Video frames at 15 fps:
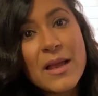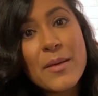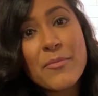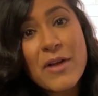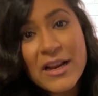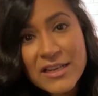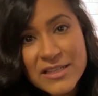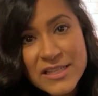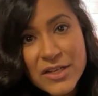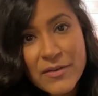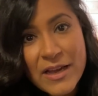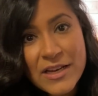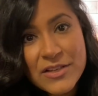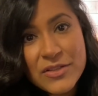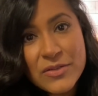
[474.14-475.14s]
Practicing
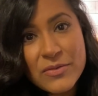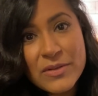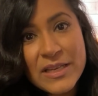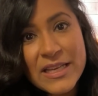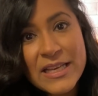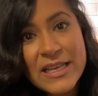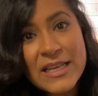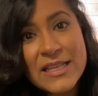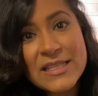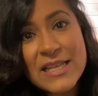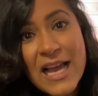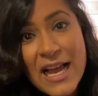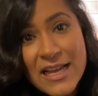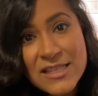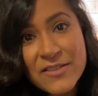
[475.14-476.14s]
gratitude is
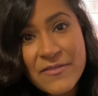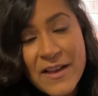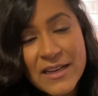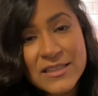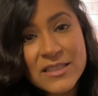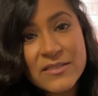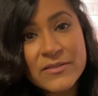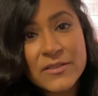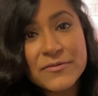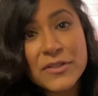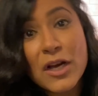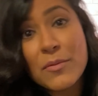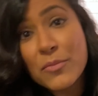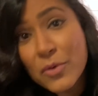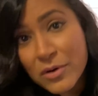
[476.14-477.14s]
as effective, if
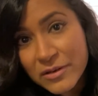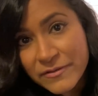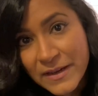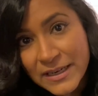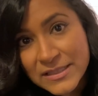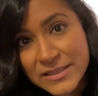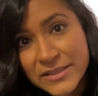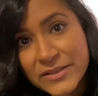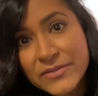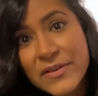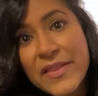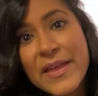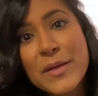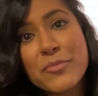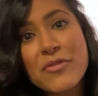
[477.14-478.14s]
not more effective,
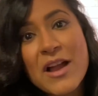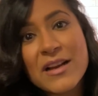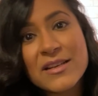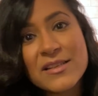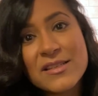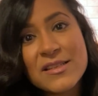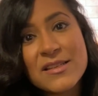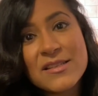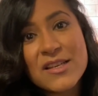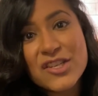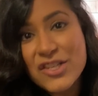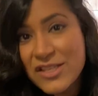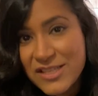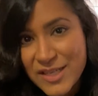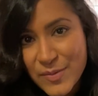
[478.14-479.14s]
than practices
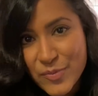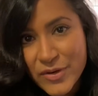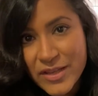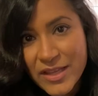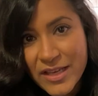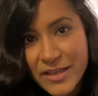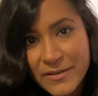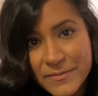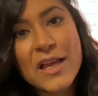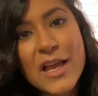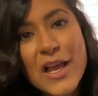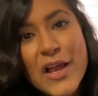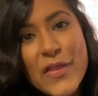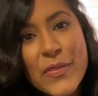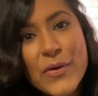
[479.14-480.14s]
such as deep breathing.
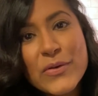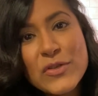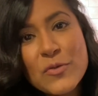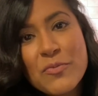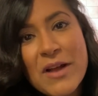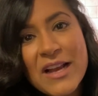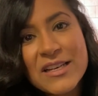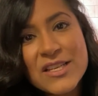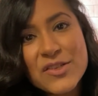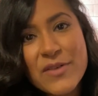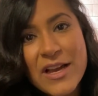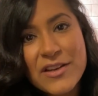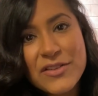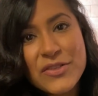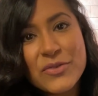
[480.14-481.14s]
Those who practice
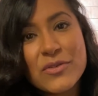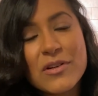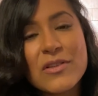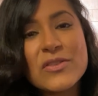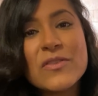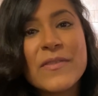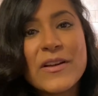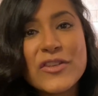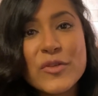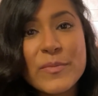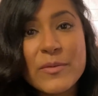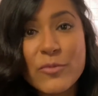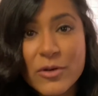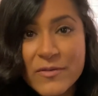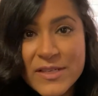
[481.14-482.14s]
gratitude are also found to be
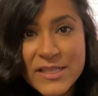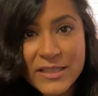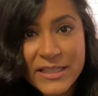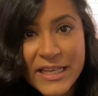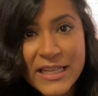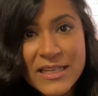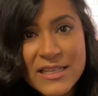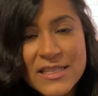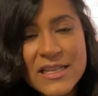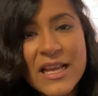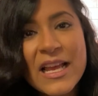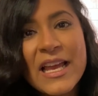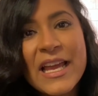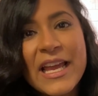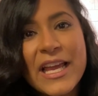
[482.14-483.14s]
more resilient,
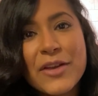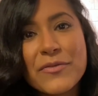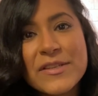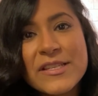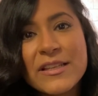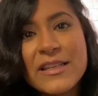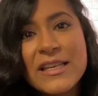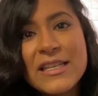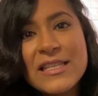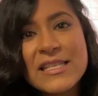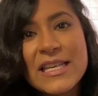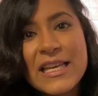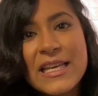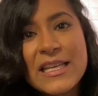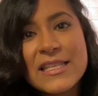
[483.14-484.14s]
and resilience
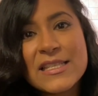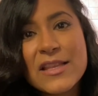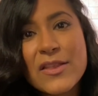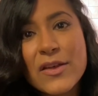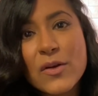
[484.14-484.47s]
is the